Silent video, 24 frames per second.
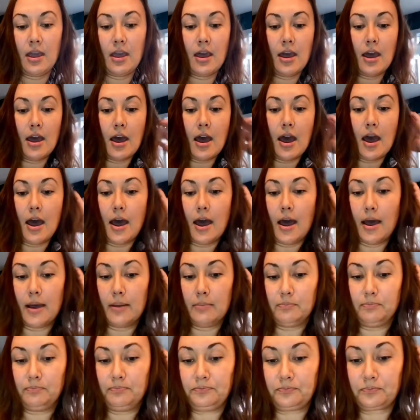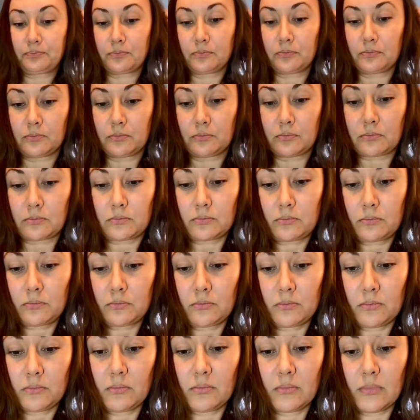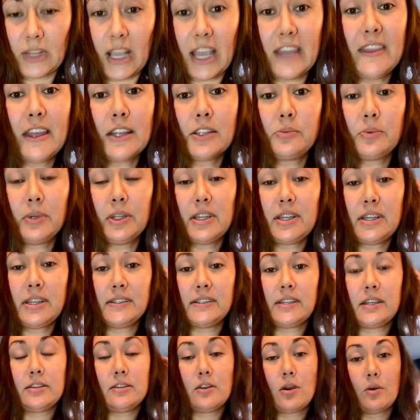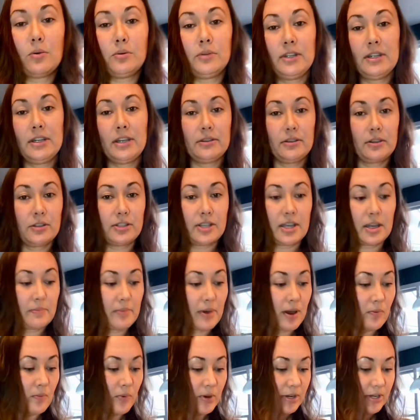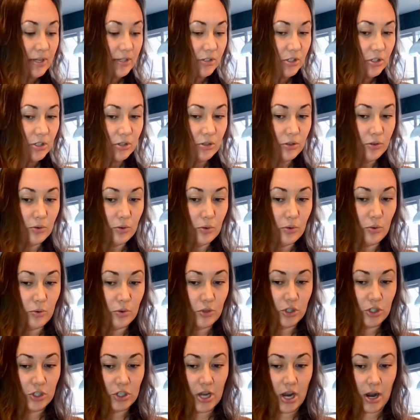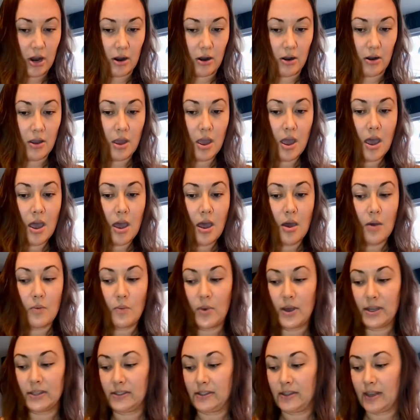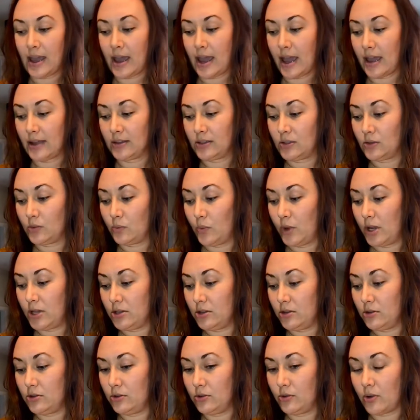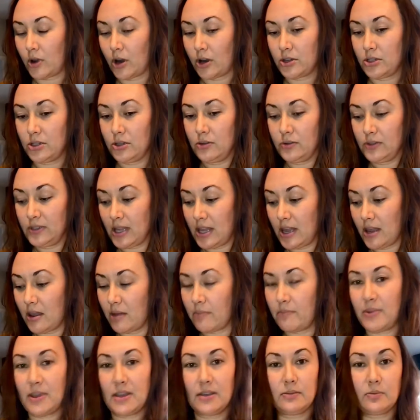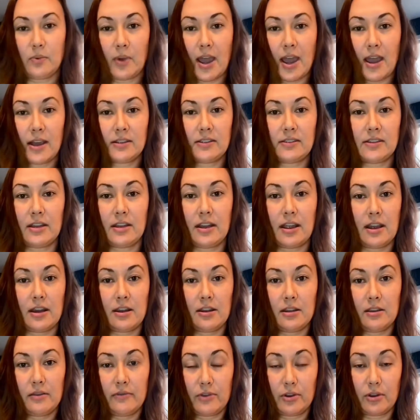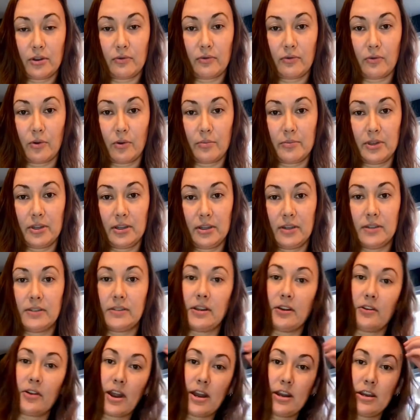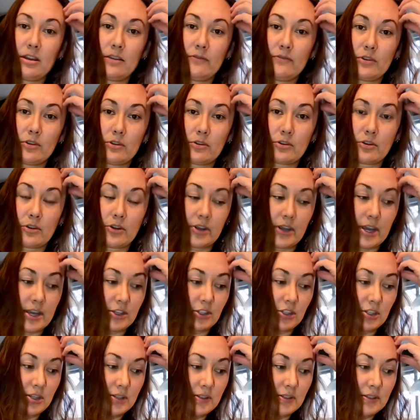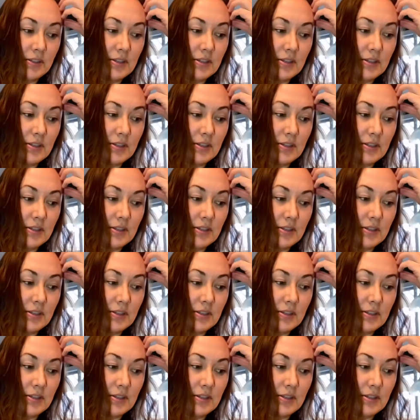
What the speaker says: And that's really easy. The only other tip I wanted to share was that when you are using beeswax in any of your formulas or any of your creations,